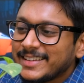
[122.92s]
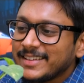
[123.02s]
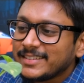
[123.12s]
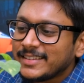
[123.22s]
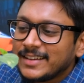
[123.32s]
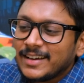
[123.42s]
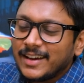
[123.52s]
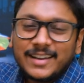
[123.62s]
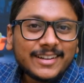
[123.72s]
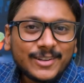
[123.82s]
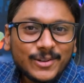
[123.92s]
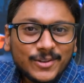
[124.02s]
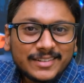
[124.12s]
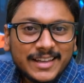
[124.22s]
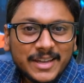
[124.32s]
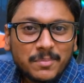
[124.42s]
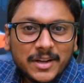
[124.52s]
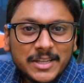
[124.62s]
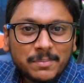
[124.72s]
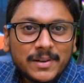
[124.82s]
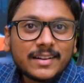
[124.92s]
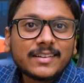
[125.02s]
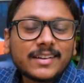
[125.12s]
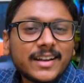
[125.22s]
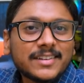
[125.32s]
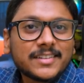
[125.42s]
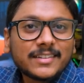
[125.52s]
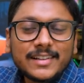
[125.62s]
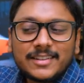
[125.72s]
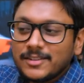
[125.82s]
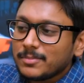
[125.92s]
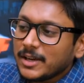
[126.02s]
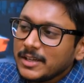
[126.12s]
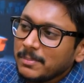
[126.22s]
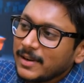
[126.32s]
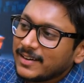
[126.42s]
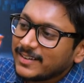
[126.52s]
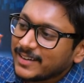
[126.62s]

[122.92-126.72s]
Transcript: this, it looks like a money plant, right? Sheetal, yes. This is money plant,